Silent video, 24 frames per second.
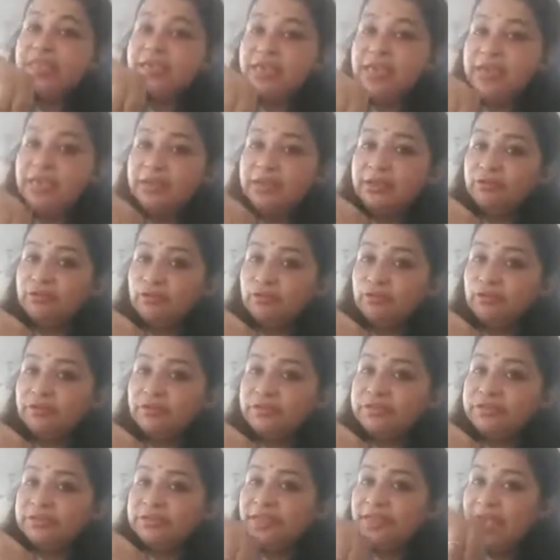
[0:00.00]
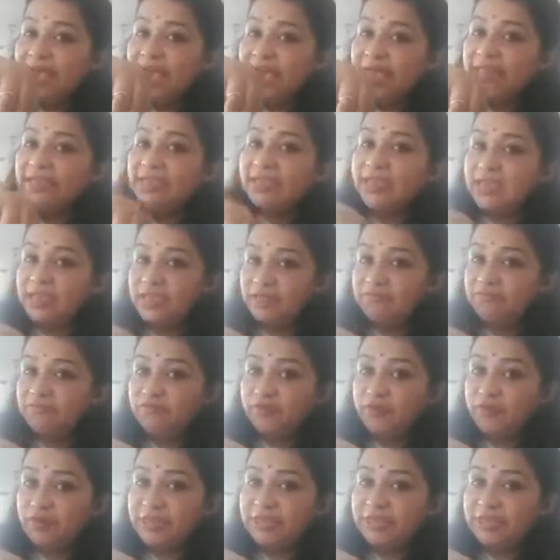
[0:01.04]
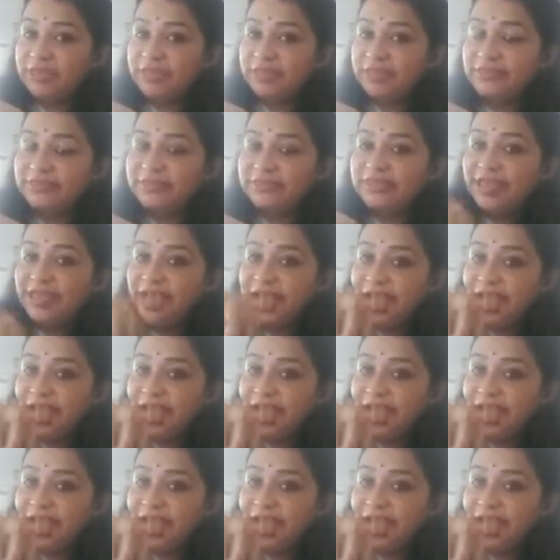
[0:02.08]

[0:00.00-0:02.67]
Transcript: hair roots and the hair follicles,